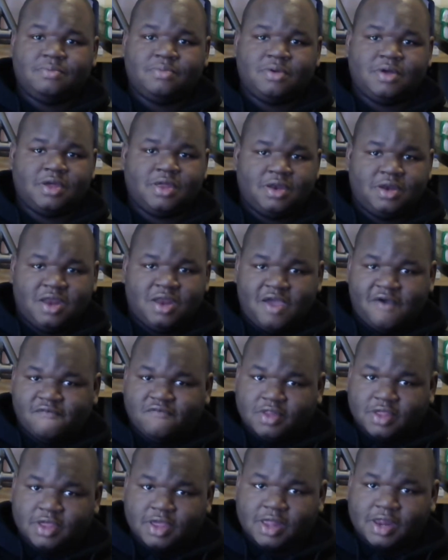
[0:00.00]
but it
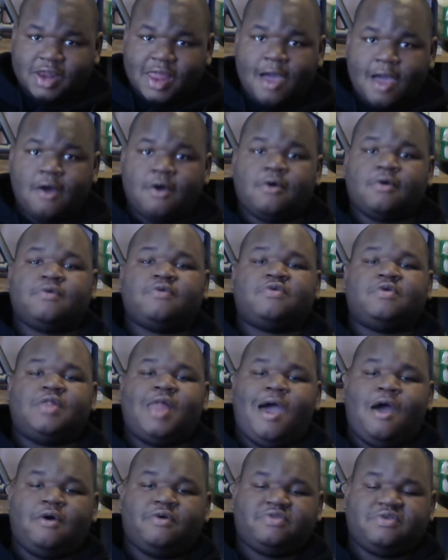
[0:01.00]
definitely
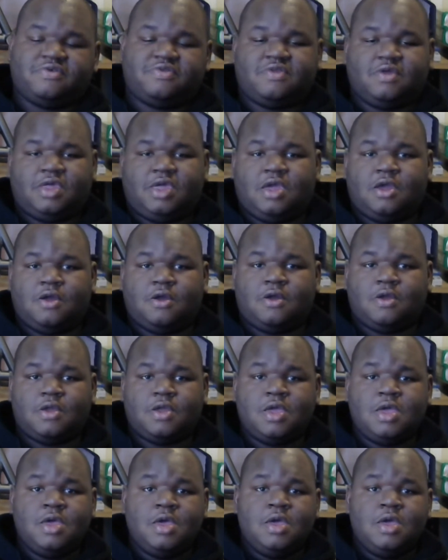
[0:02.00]
allows us to carry